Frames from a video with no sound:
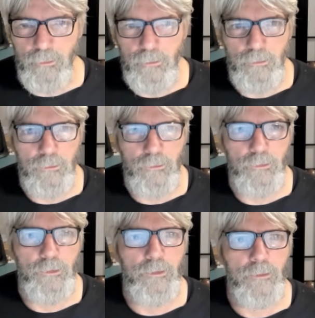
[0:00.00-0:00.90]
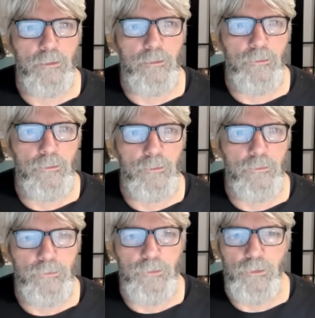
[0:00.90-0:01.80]
article here on
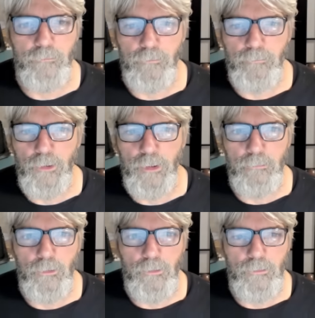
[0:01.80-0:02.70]
Geneva Bible.